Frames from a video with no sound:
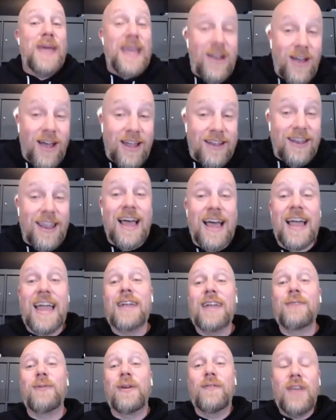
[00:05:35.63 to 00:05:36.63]
been
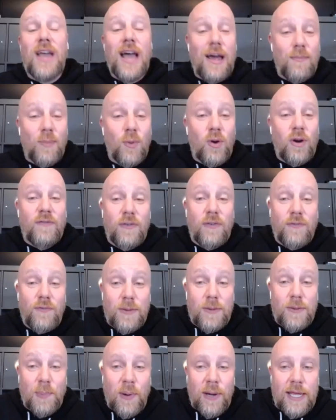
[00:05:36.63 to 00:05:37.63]
online, we've got more of a
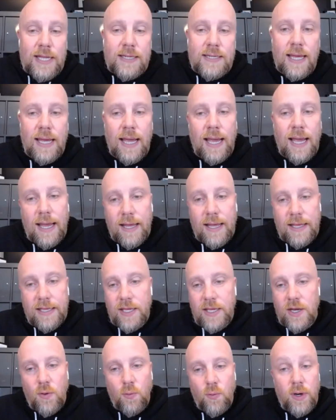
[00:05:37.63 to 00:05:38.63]
footprint.
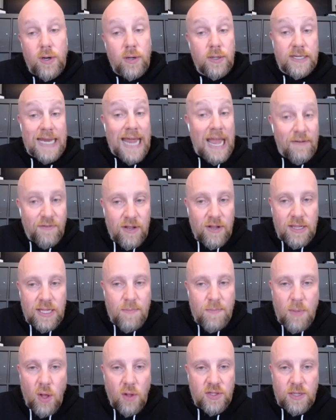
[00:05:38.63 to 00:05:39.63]
We're
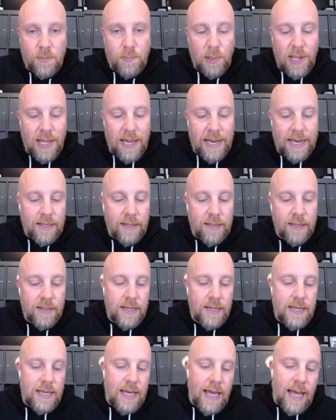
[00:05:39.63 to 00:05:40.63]
definitely multiplying.
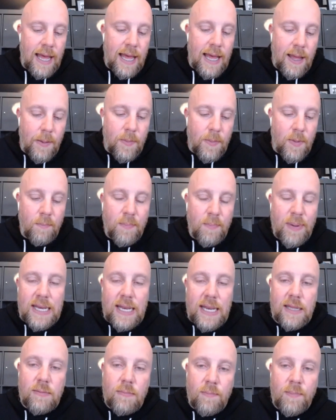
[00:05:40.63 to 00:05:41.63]
But
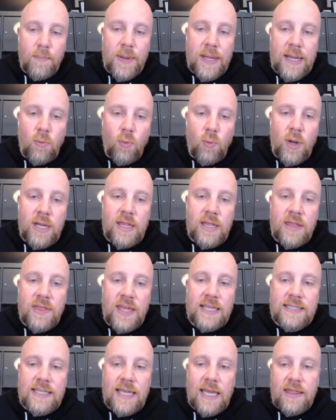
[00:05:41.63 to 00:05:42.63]
one of the
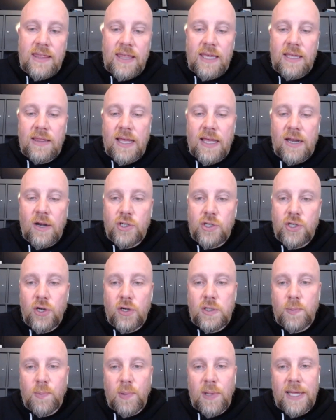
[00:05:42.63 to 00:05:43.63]
things I think that our
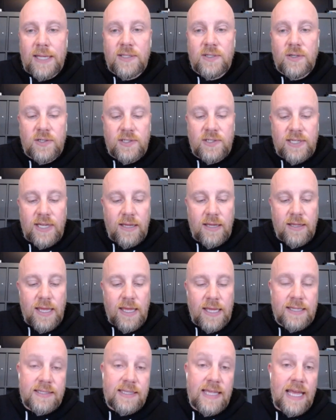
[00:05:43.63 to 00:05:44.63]
church plants are seeing
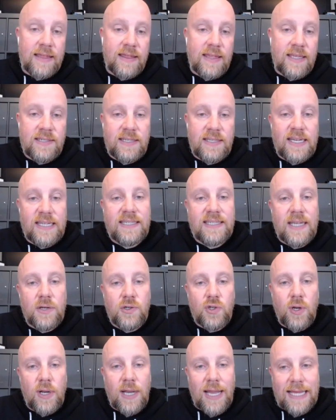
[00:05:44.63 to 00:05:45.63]
is that this
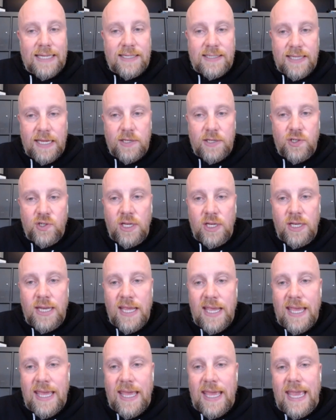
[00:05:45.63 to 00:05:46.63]
decentralization
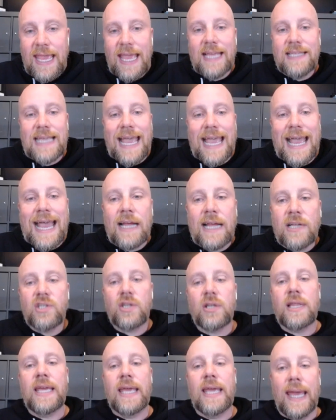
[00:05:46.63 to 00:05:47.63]
has
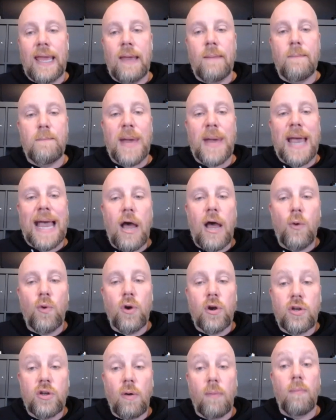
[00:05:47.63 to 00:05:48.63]
actually
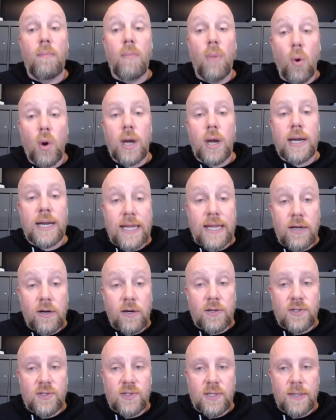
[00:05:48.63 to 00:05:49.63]
empowered more
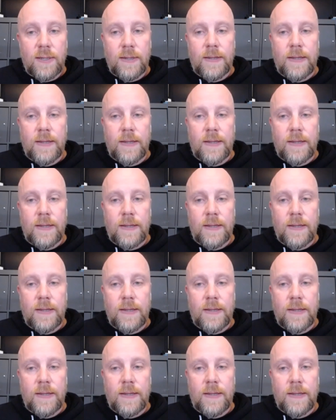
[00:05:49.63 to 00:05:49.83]
leaders,